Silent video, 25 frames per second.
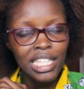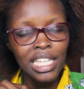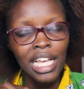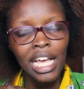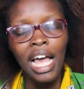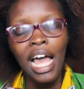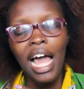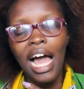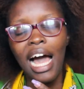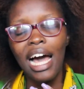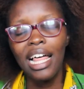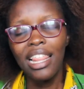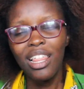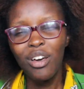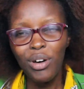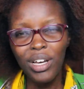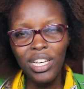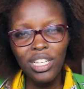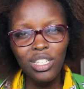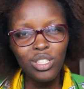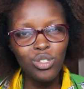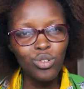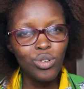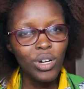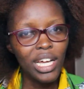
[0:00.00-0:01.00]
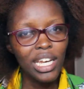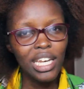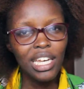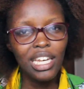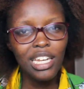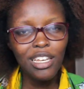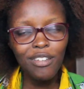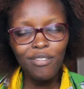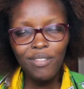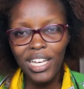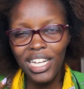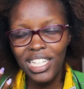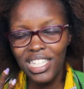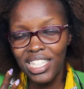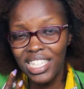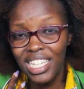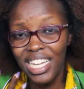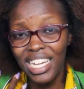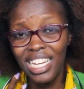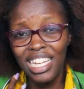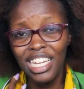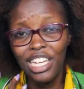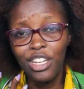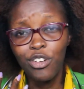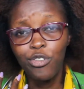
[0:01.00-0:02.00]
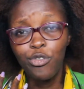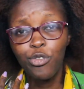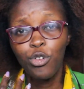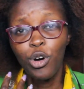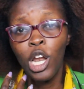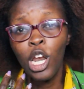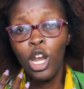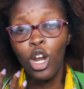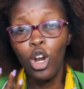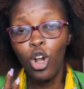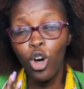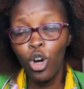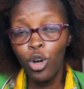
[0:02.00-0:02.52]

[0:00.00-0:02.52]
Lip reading: Otherwise, you can leave that style in for a long